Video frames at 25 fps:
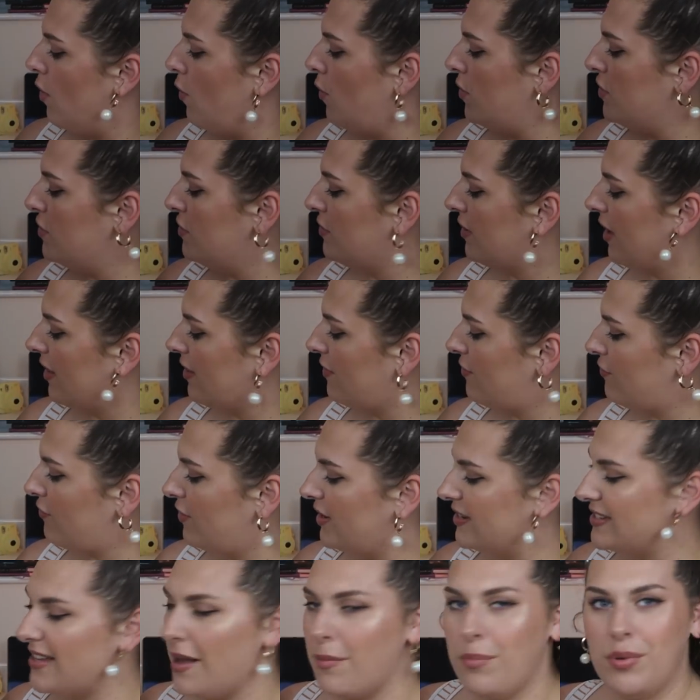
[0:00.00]
When you get the
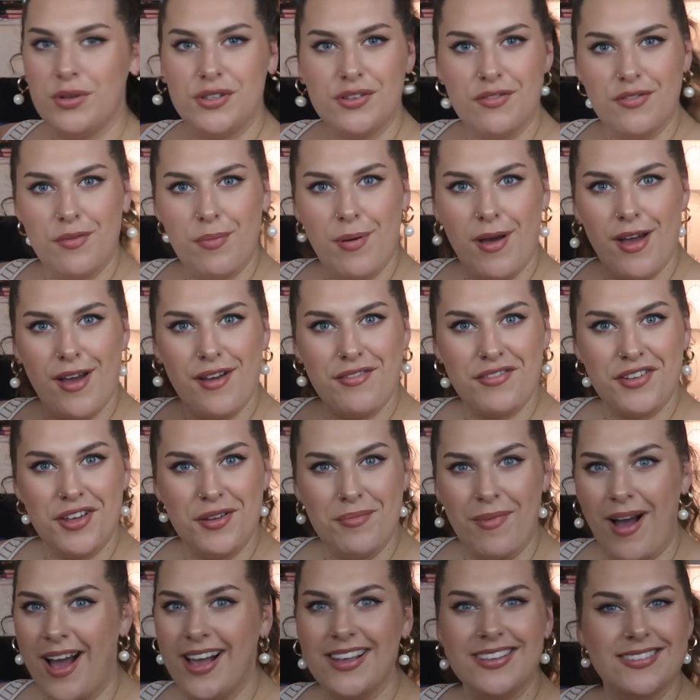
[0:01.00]
free samples of the
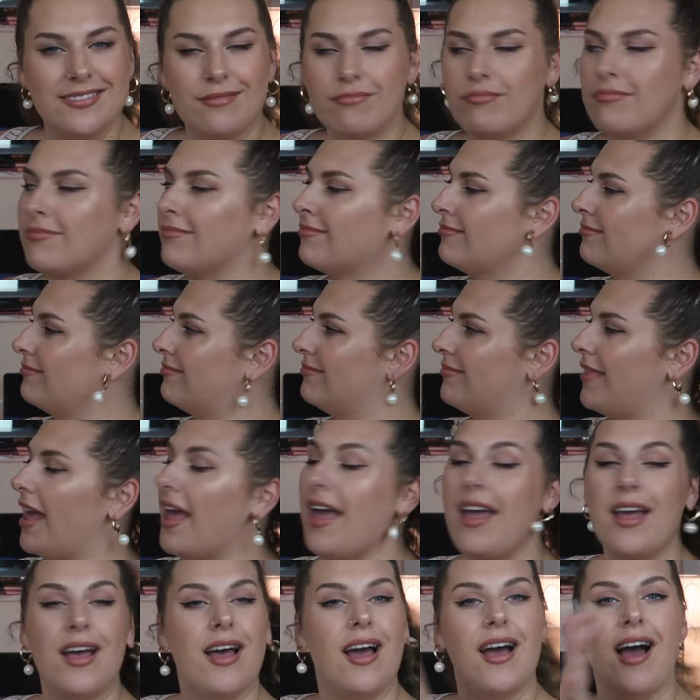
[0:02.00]
perfume." I
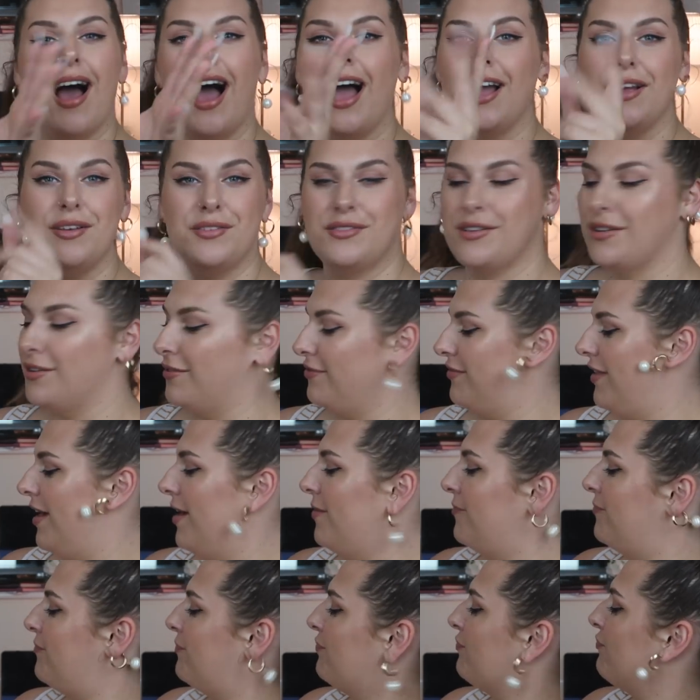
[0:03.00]
used to love
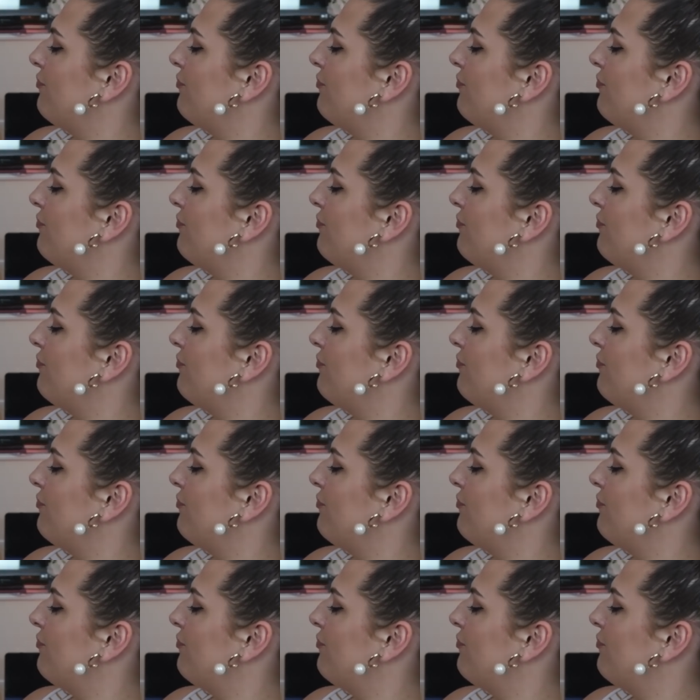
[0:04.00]
that.